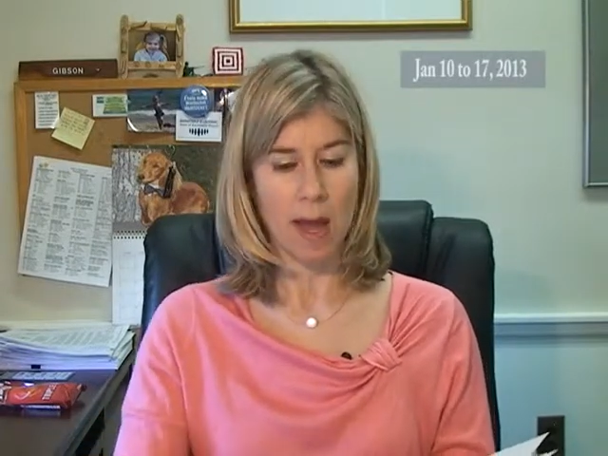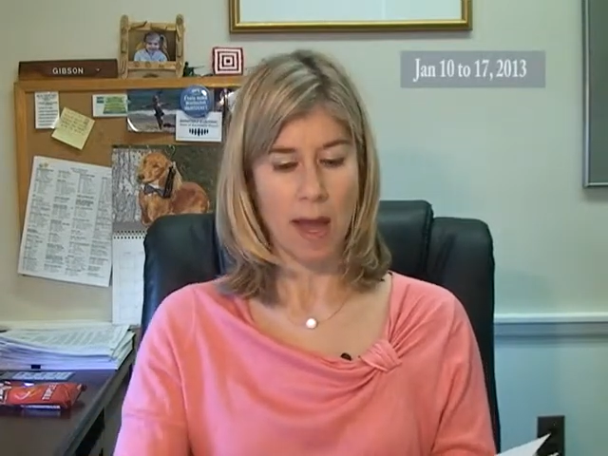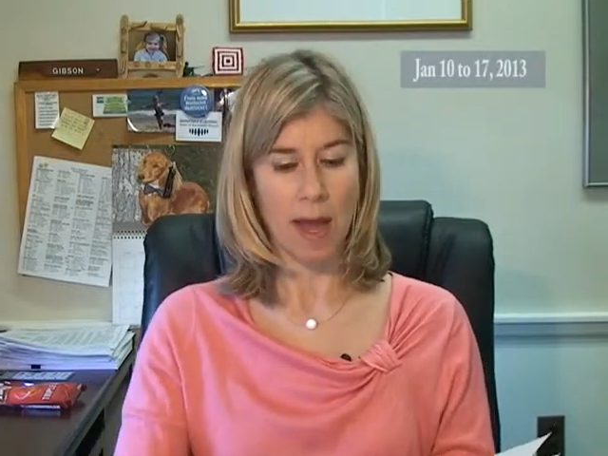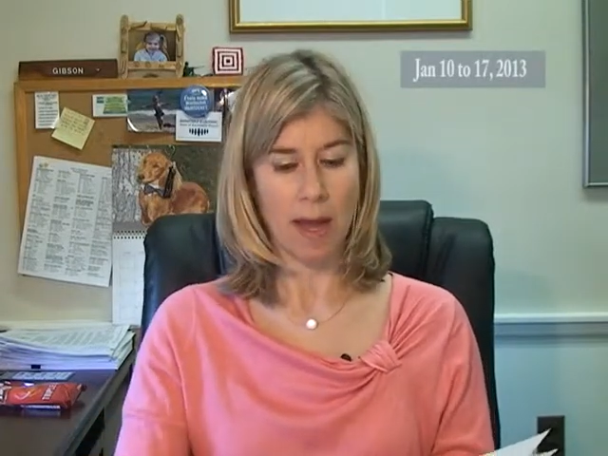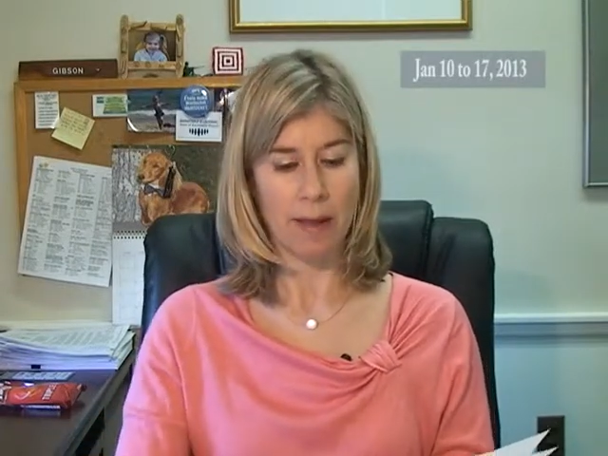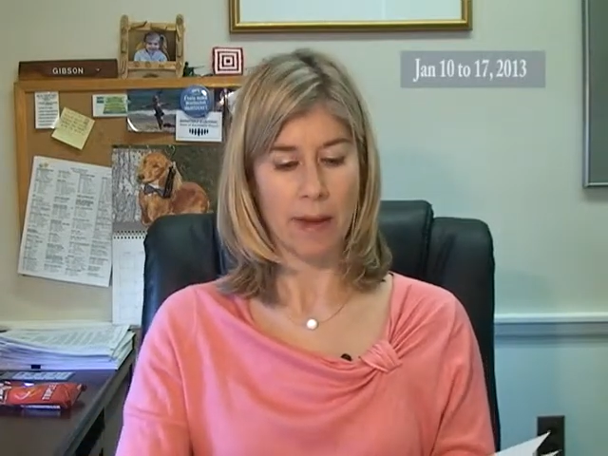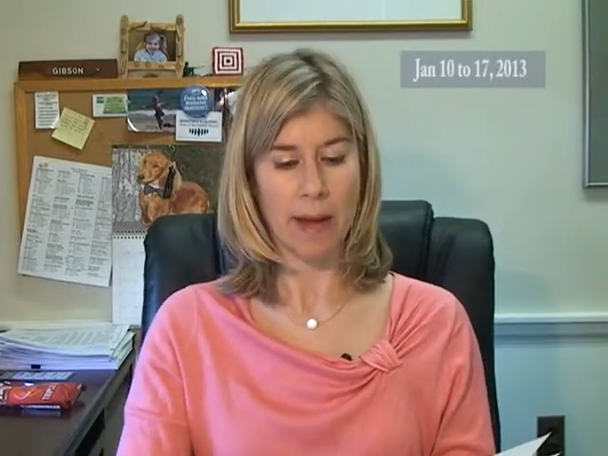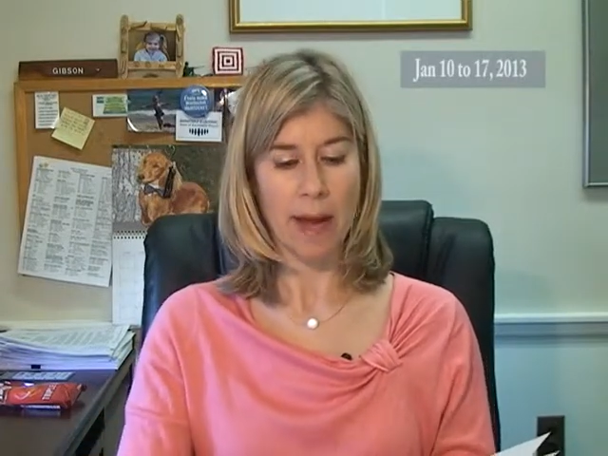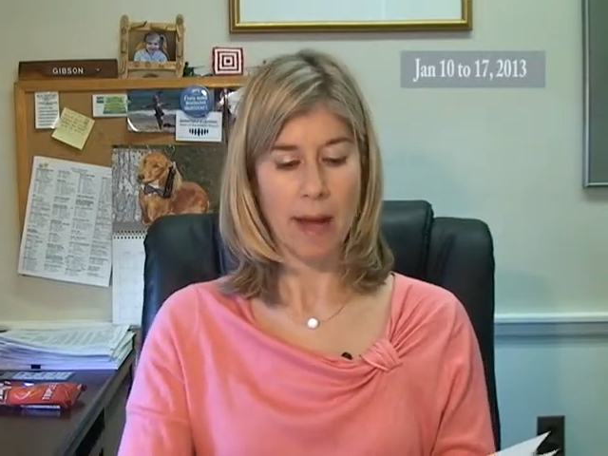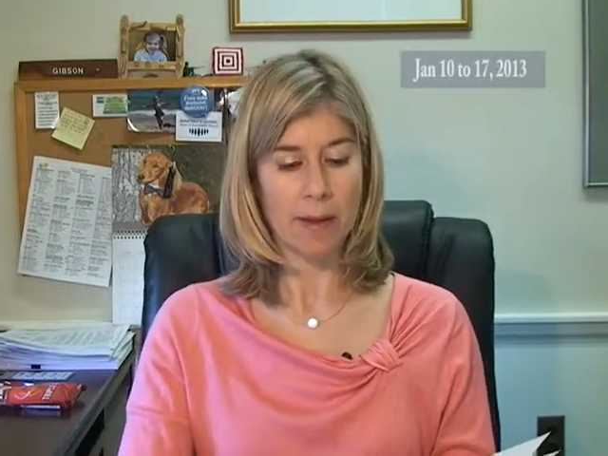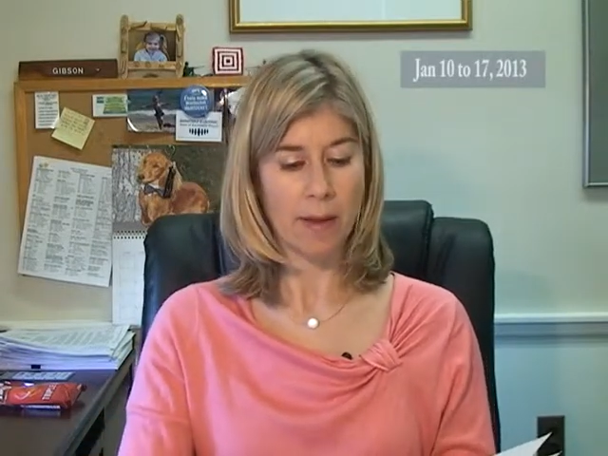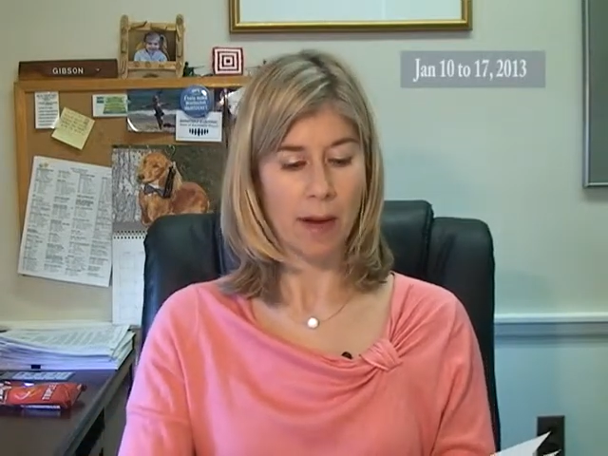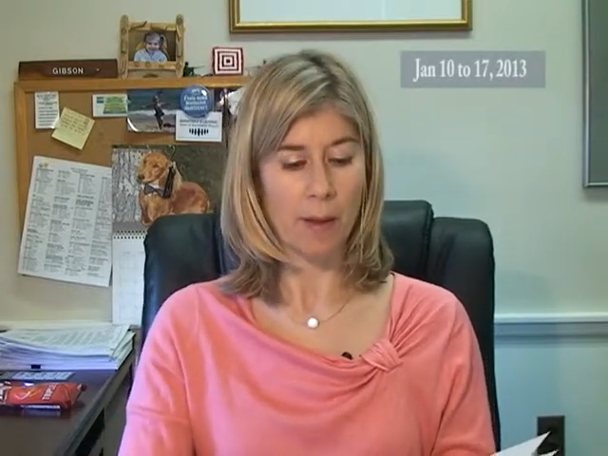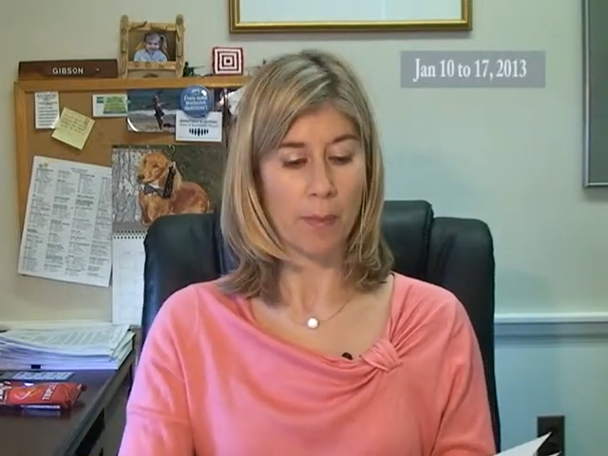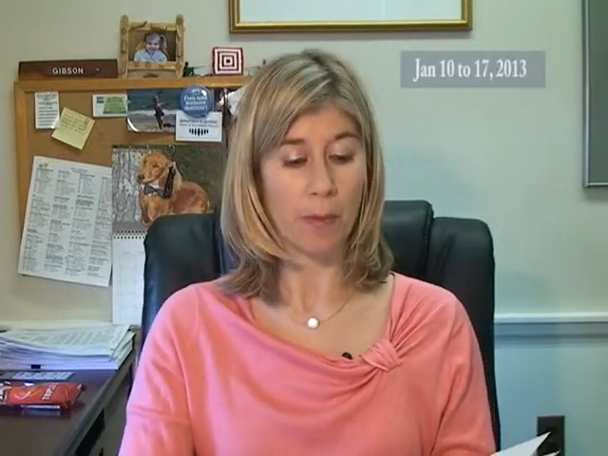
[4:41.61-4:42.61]
and they
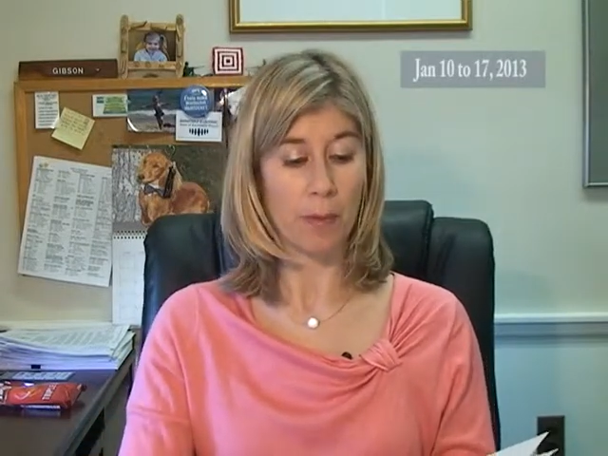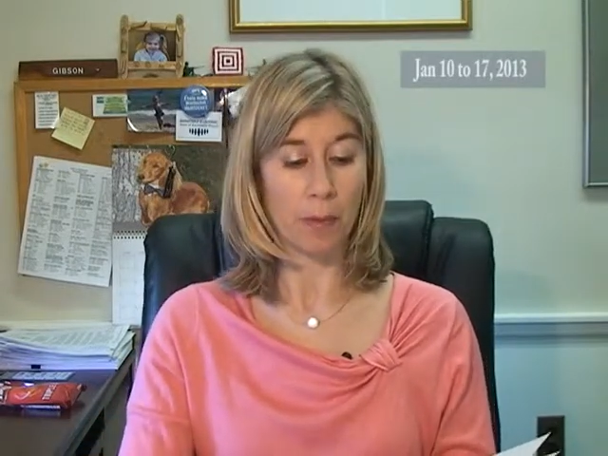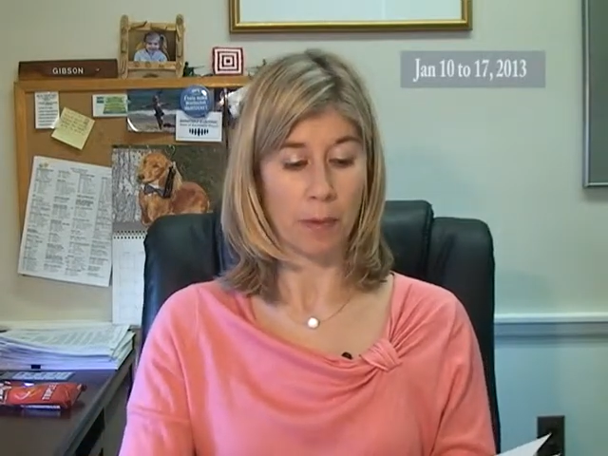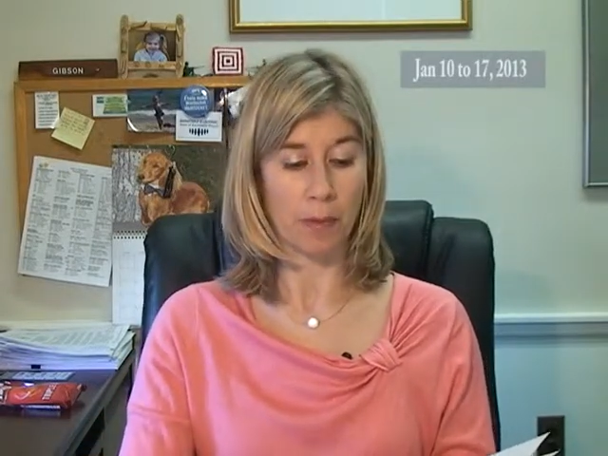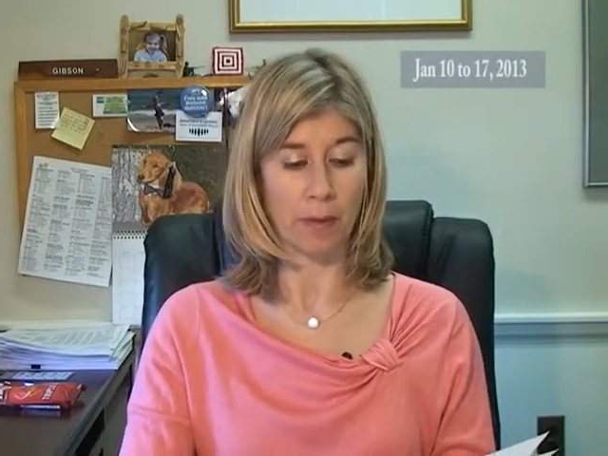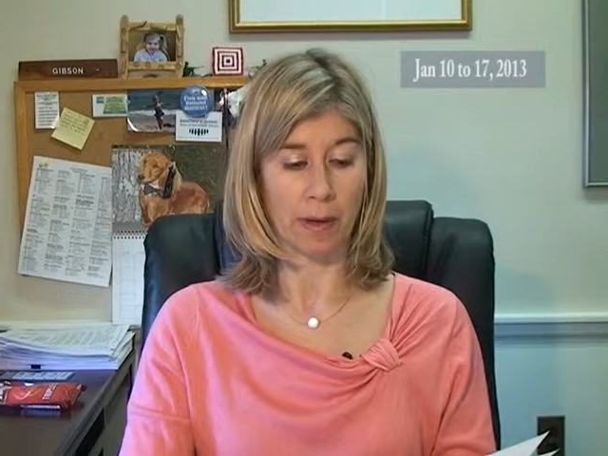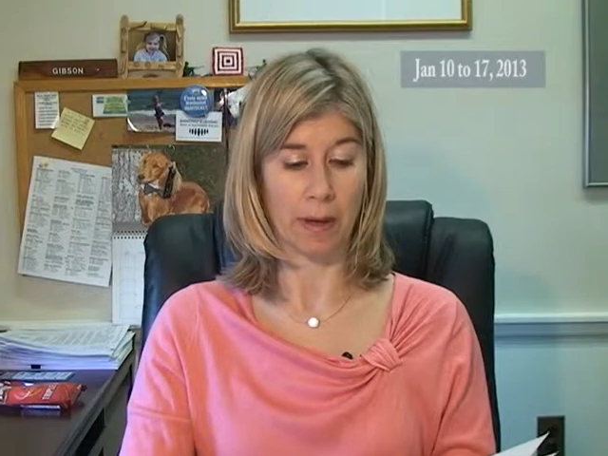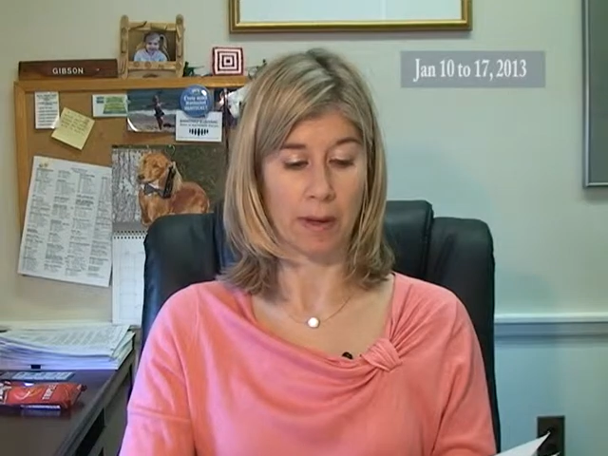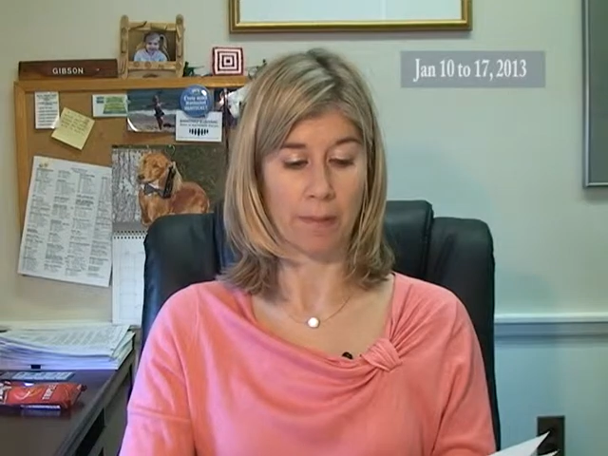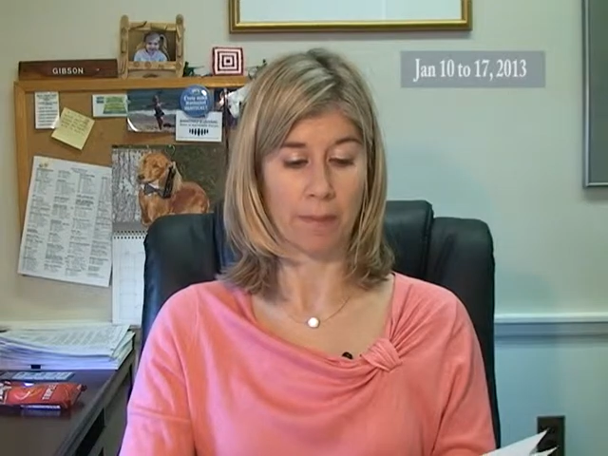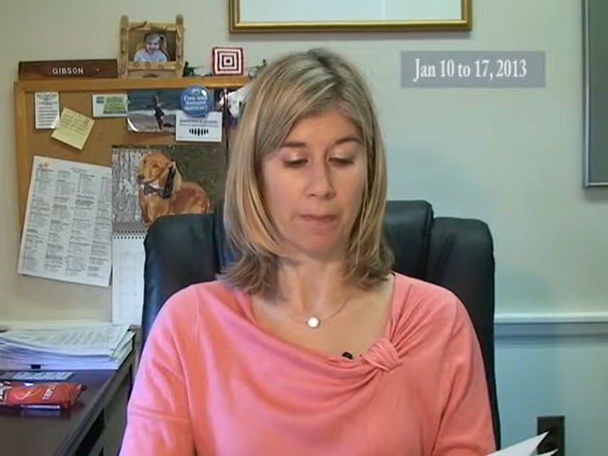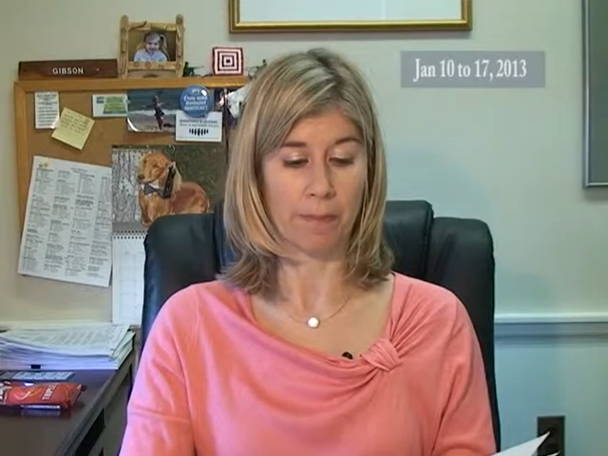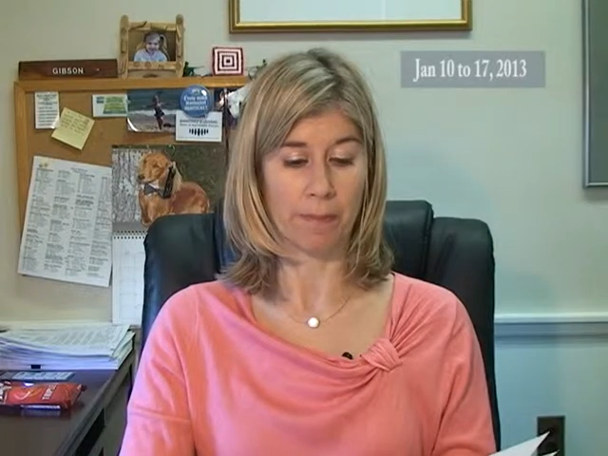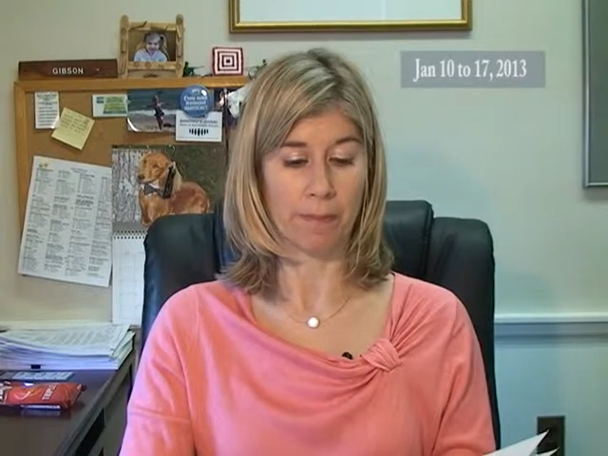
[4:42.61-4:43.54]
ended up approving it.